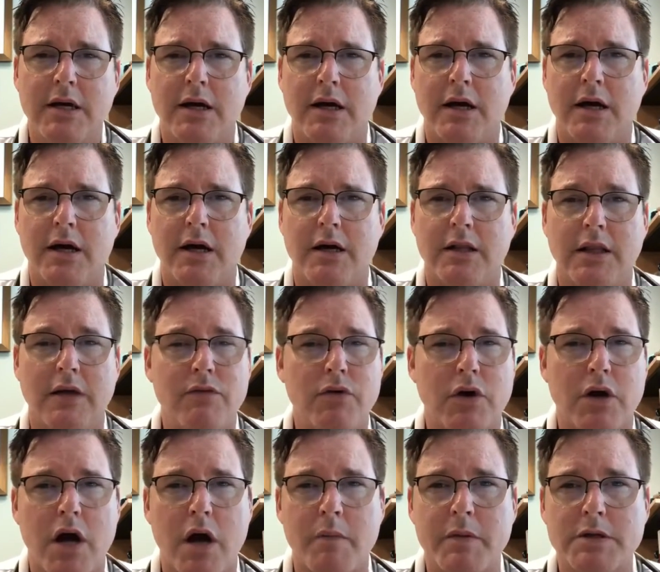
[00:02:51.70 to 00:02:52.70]
Leave
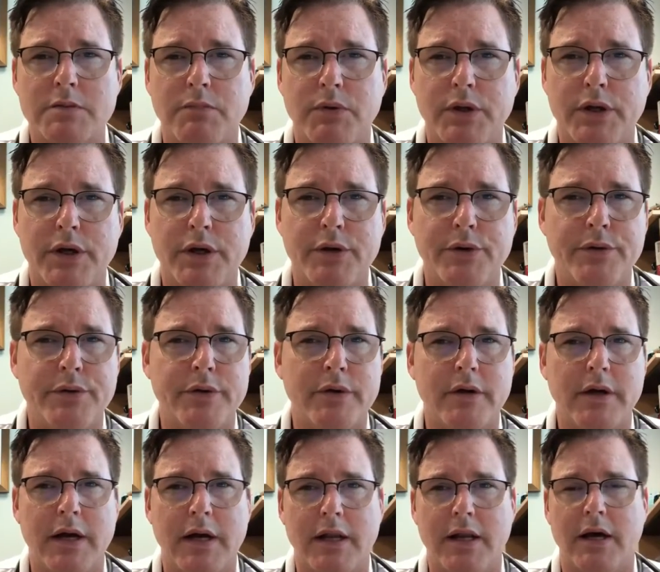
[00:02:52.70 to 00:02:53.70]
your comments below,
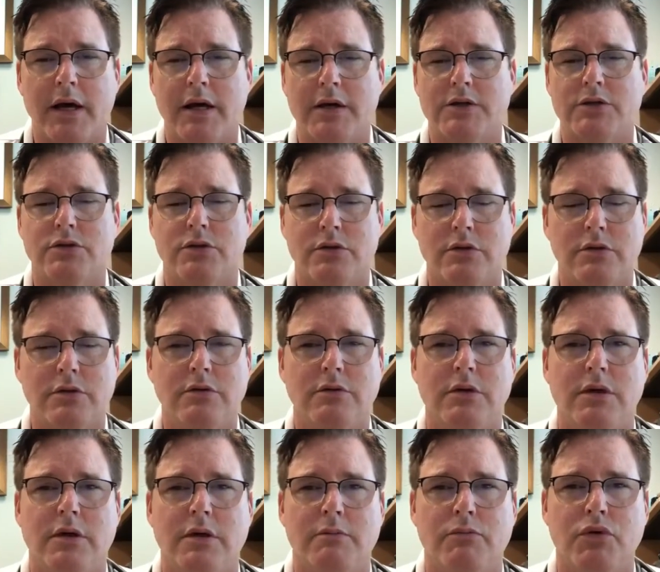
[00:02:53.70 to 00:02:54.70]
and I sure
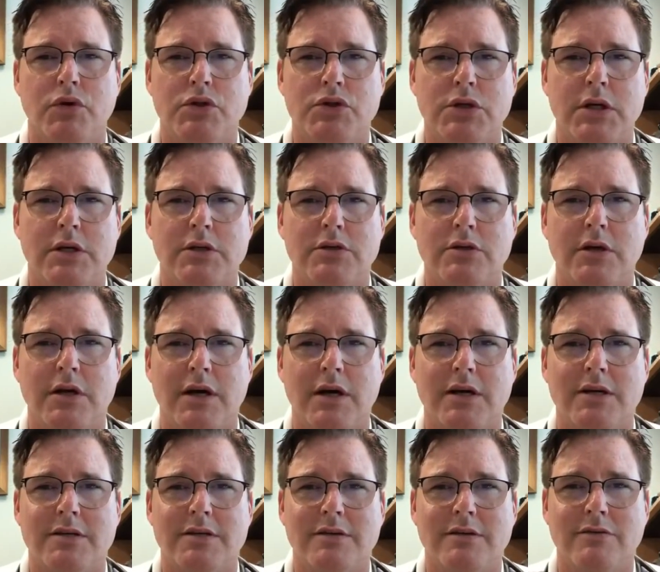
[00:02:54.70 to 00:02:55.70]
do appreciate you
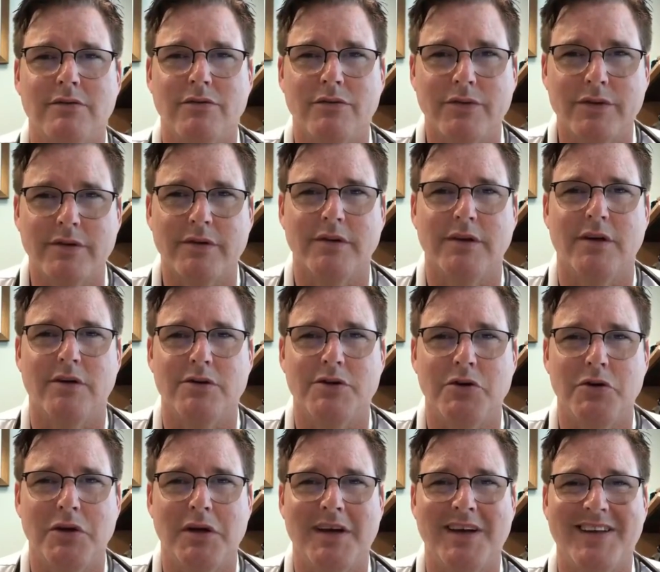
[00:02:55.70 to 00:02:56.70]
guys
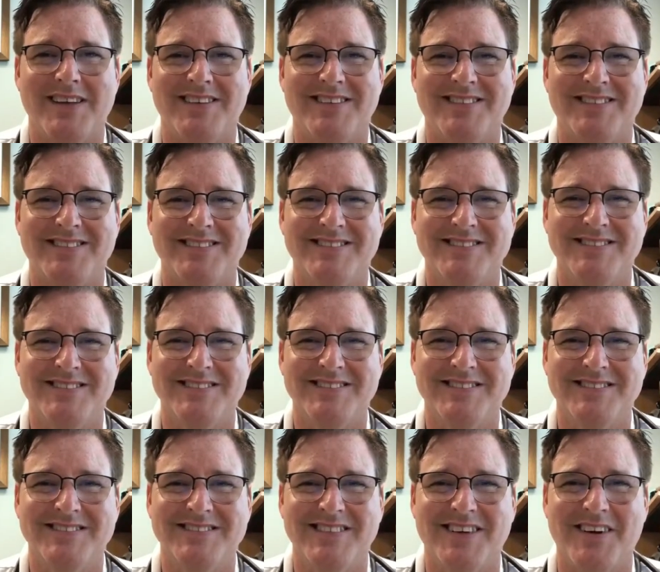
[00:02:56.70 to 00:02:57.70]
tuning in.
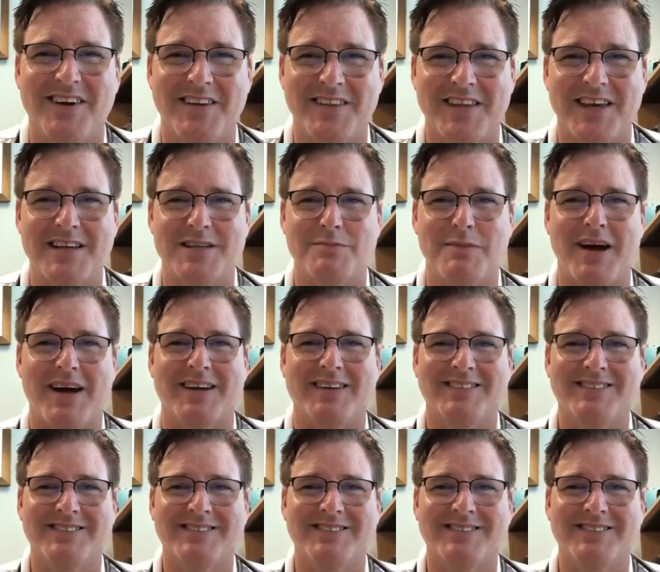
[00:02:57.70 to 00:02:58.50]
All right, thanks, bye.